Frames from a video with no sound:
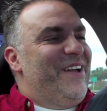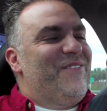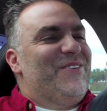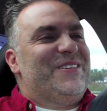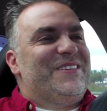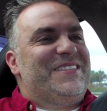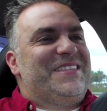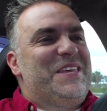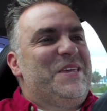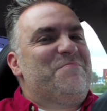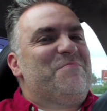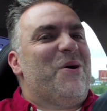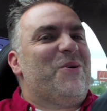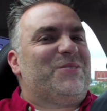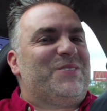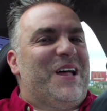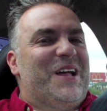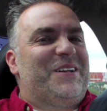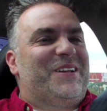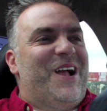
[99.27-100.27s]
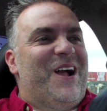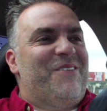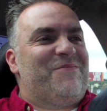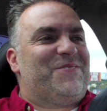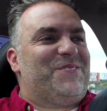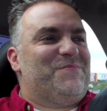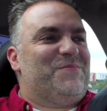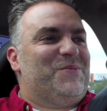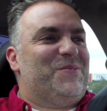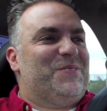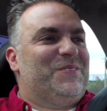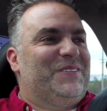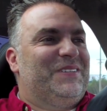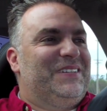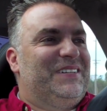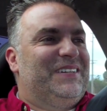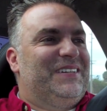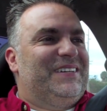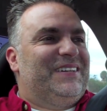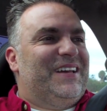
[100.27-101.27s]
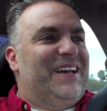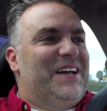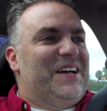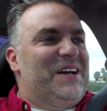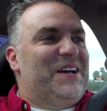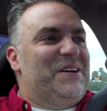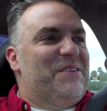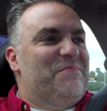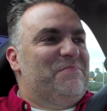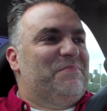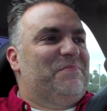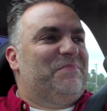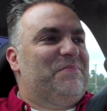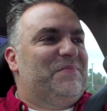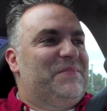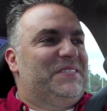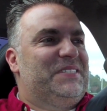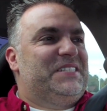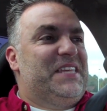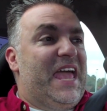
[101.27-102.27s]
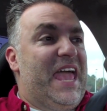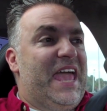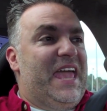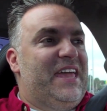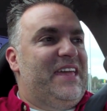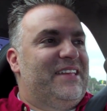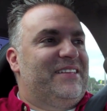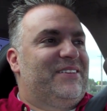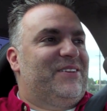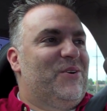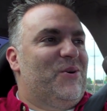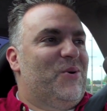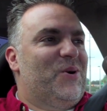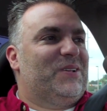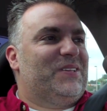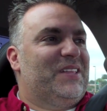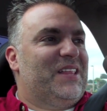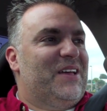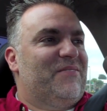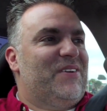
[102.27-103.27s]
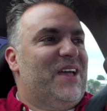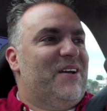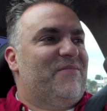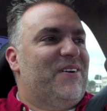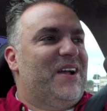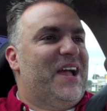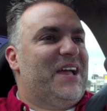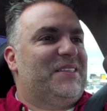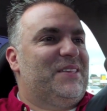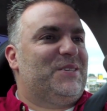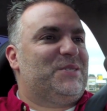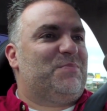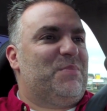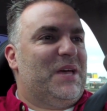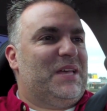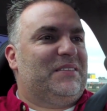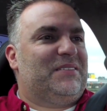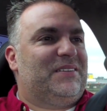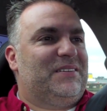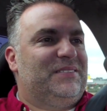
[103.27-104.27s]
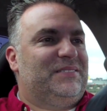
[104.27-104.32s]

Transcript: it was the most uncomfortable um, day in court that I've ever had to spend.